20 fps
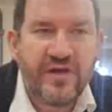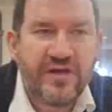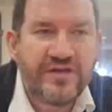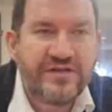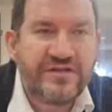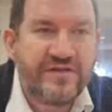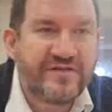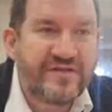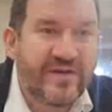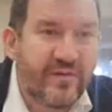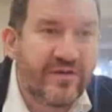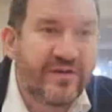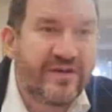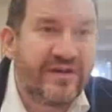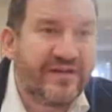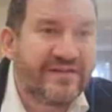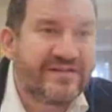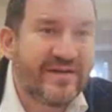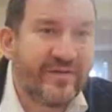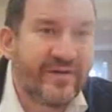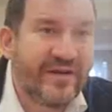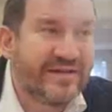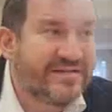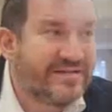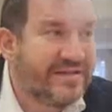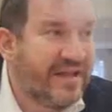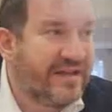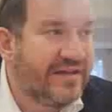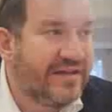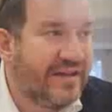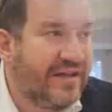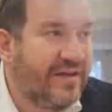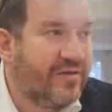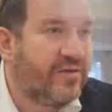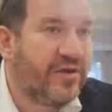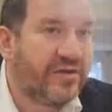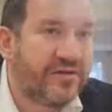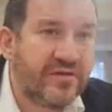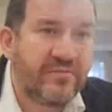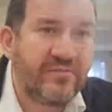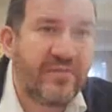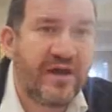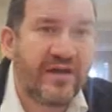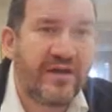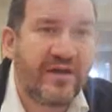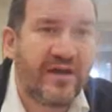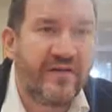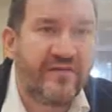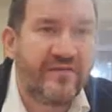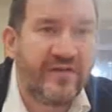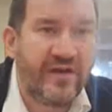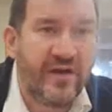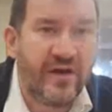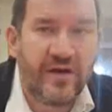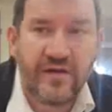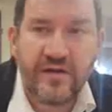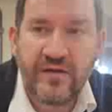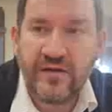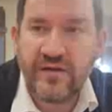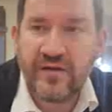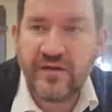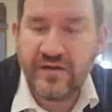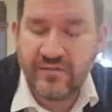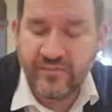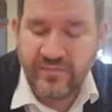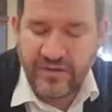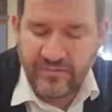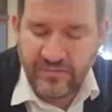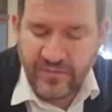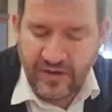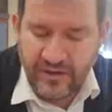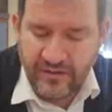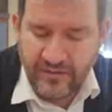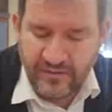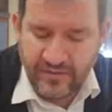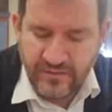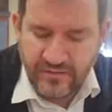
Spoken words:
So if someone killed someone accidentally, he would go to the Machane Levia in the Midbar.